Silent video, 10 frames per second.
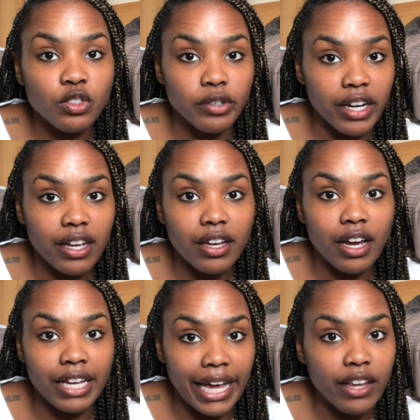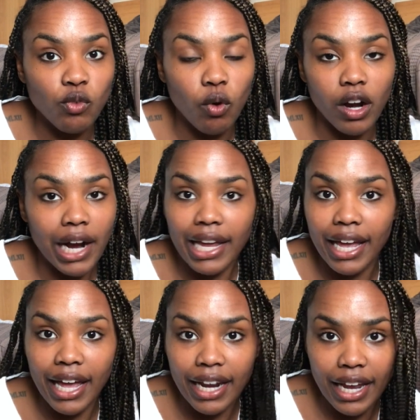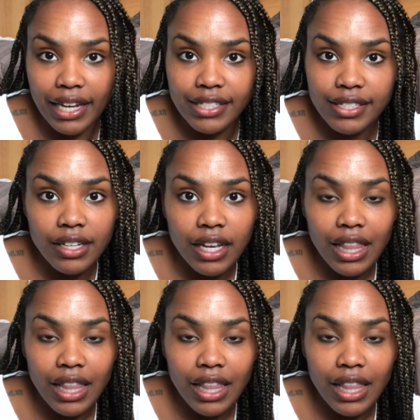drink a gallon of water, I get headaches.